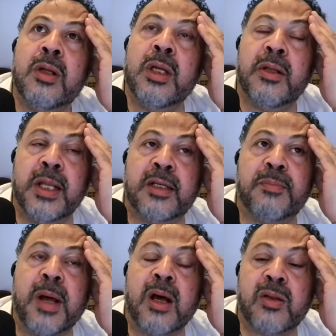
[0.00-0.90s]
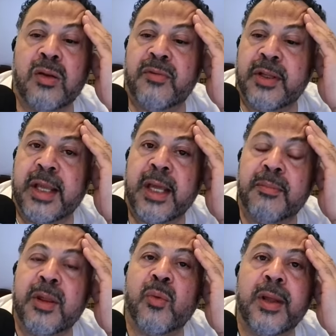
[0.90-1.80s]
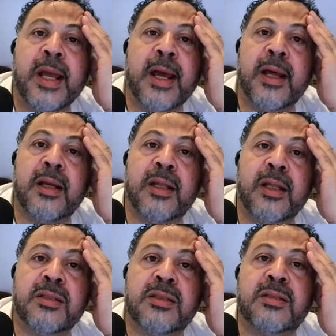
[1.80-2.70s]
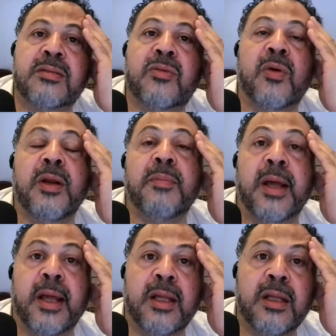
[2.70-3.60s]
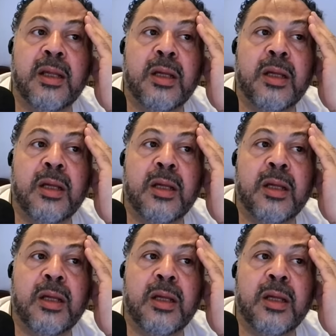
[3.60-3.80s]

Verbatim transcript: in that debacle of a game that we had against Green Bay,